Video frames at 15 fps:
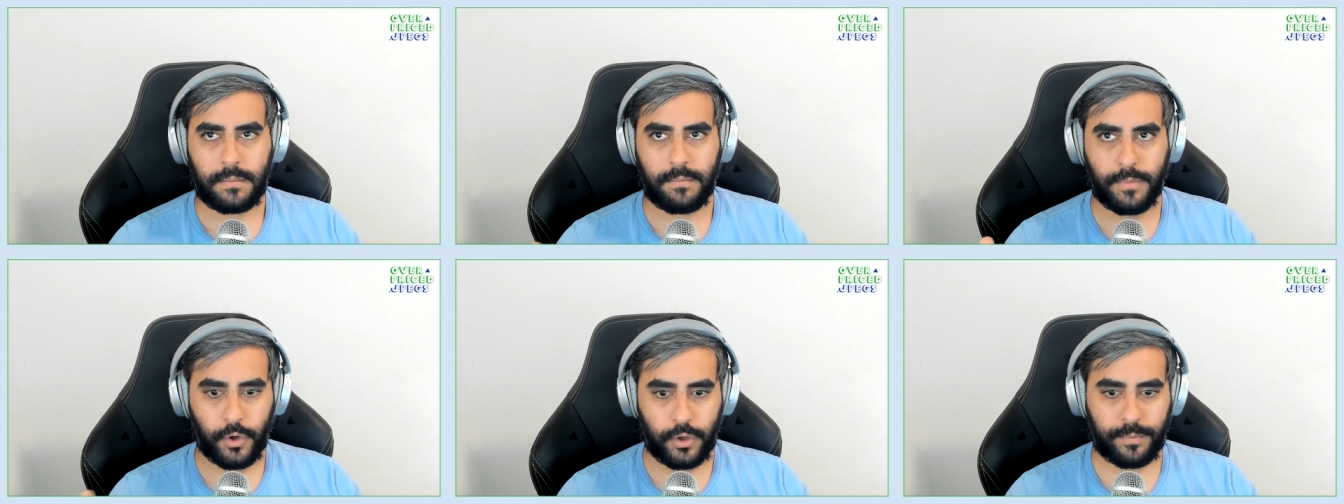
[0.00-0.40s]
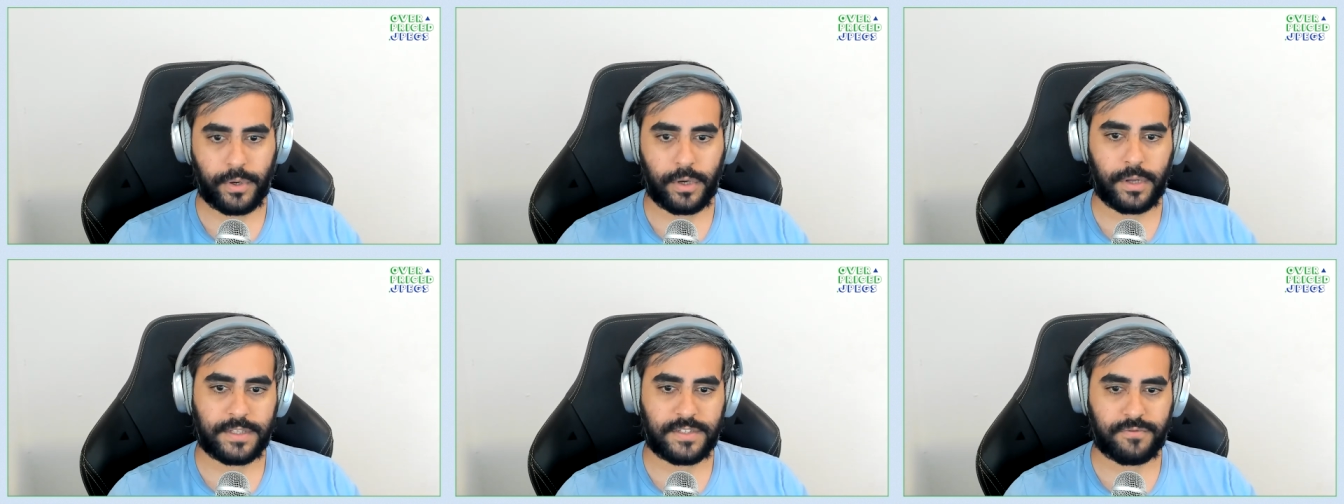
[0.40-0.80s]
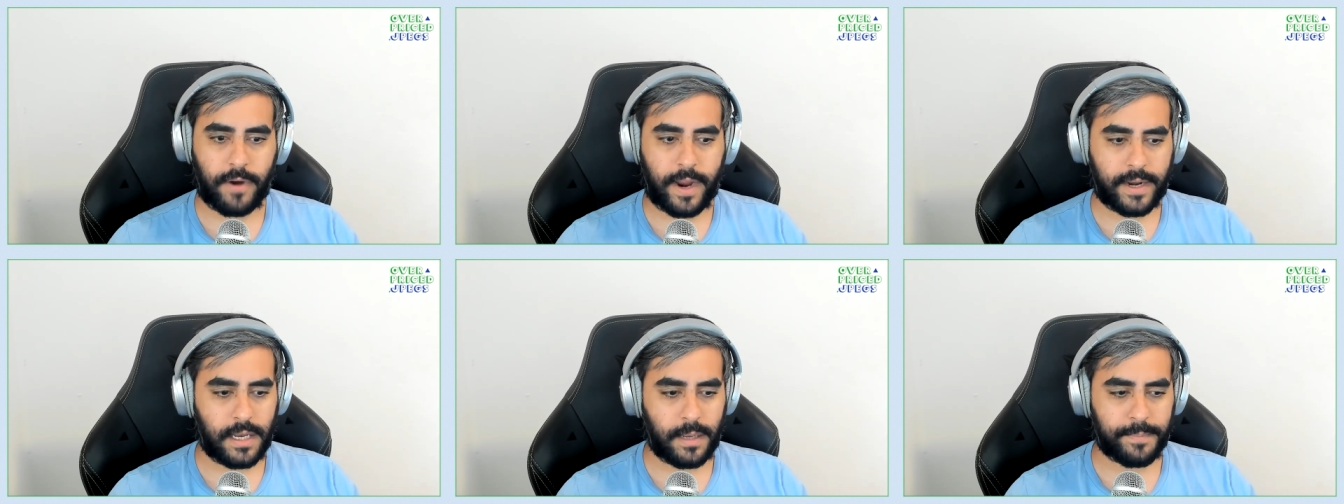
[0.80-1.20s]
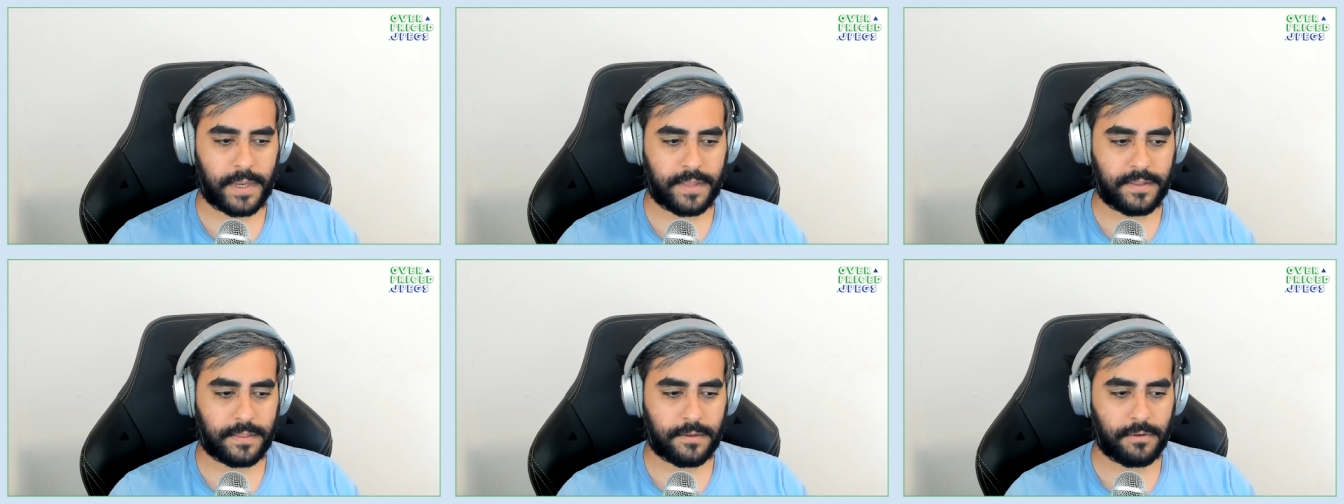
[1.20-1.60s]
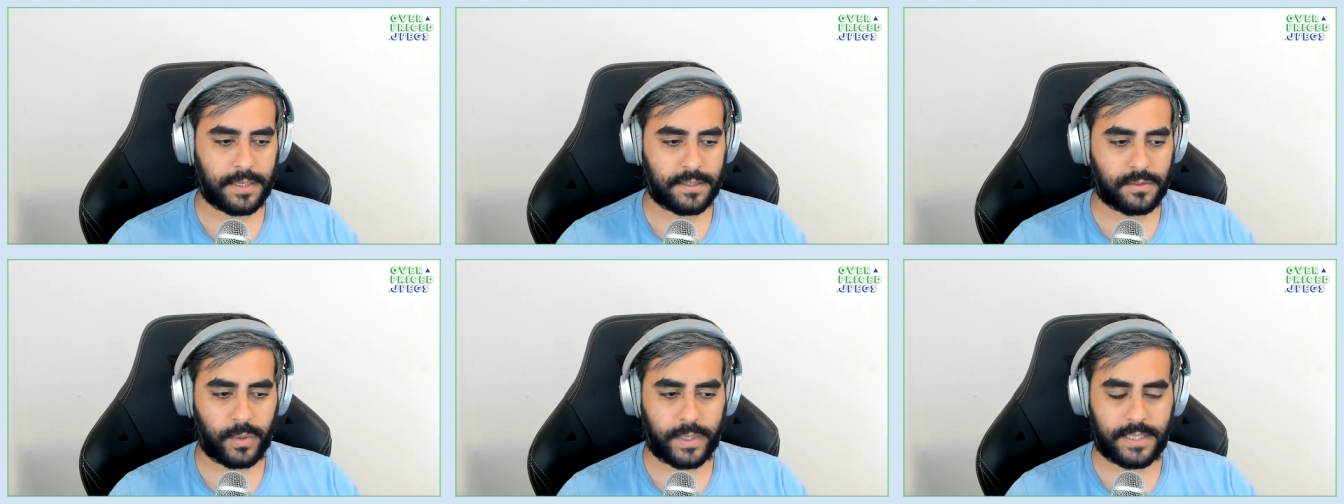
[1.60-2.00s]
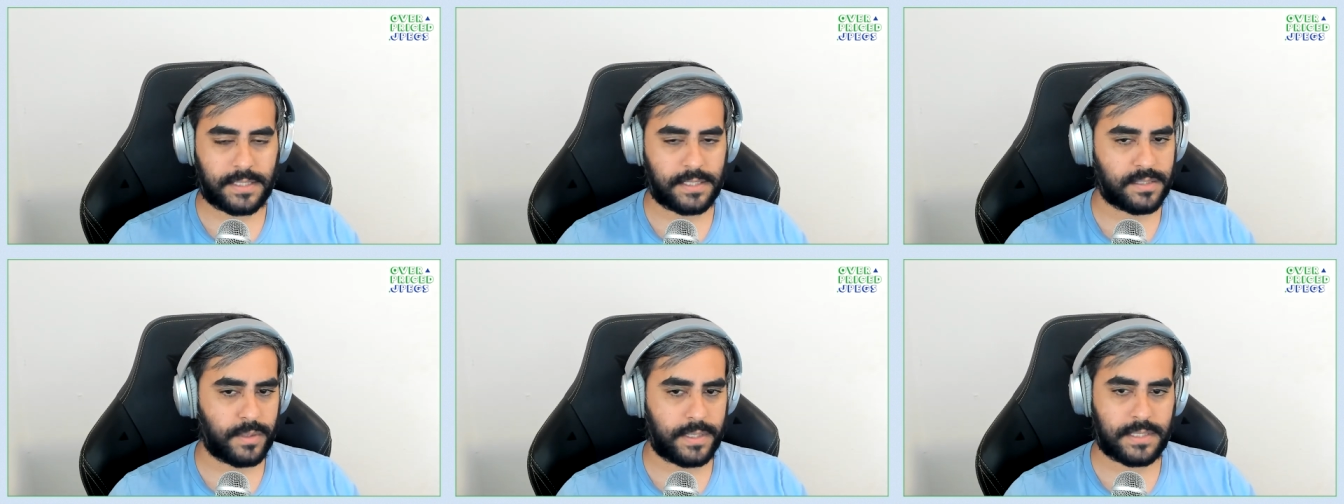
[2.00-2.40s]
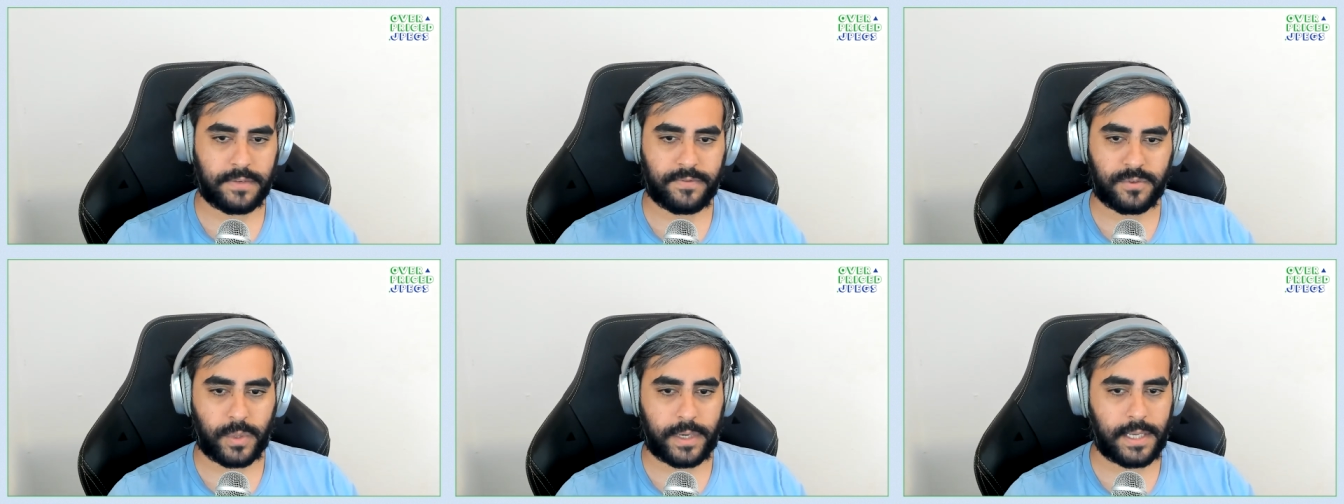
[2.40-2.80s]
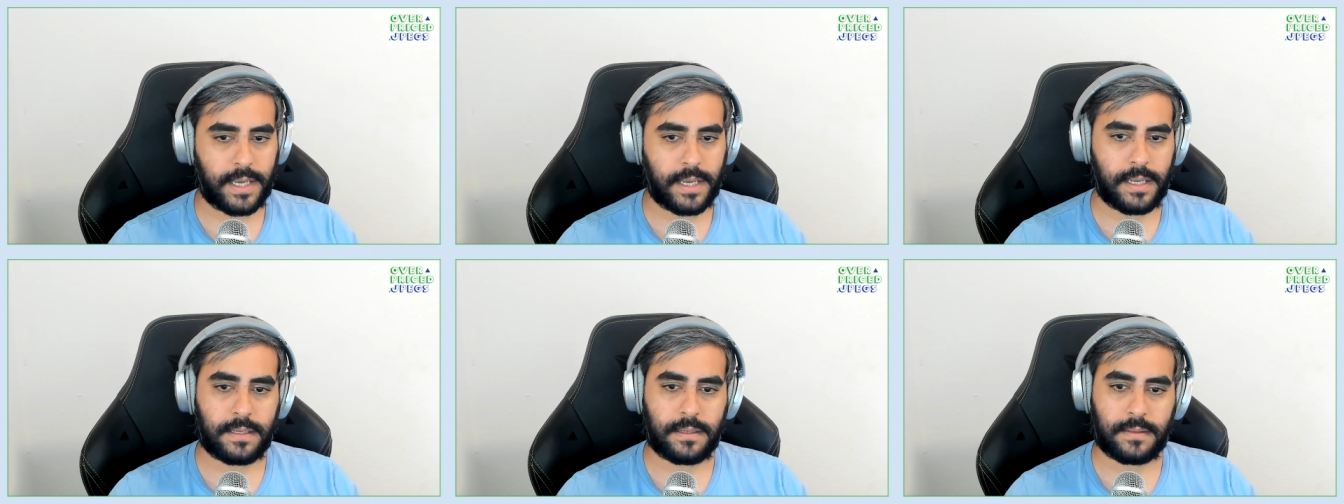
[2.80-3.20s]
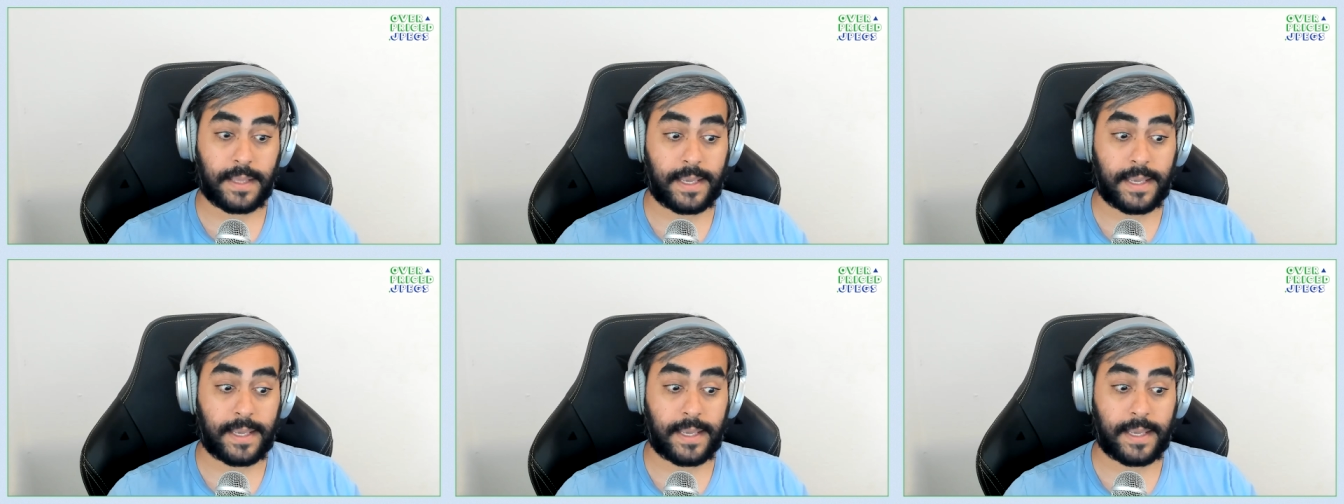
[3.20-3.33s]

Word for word: Moonbirds ran up. I think they're like 26, 27, 28.